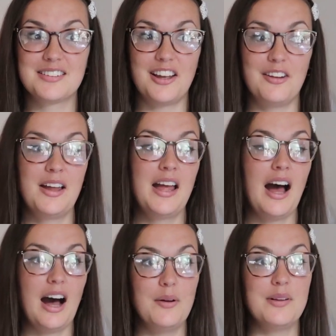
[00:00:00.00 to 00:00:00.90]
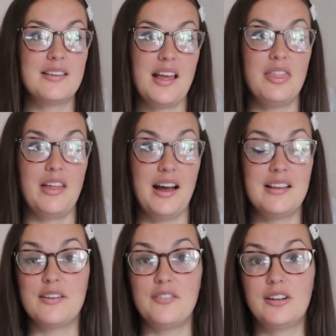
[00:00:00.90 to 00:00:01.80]
So I would say that
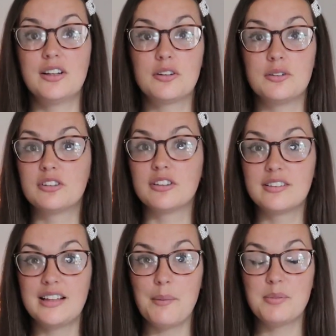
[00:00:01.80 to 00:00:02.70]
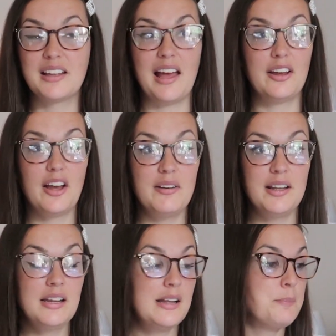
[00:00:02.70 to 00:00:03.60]
is a very crucial step to get
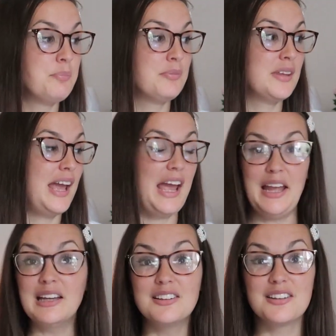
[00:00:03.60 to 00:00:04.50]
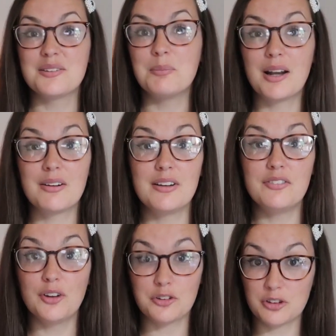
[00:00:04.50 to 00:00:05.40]
going. Hey, it doesn't matter if
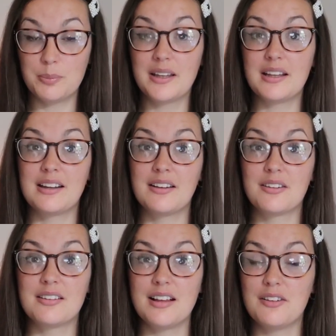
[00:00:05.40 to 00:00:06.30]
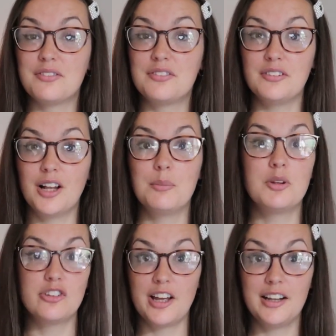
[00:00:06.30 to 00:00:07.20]
you're just beginning on a
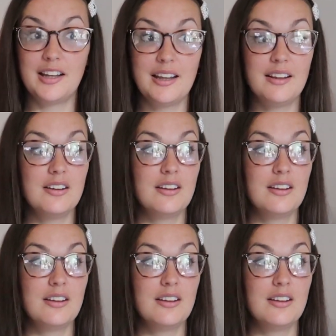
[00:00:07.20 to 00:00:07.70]
self-development journey.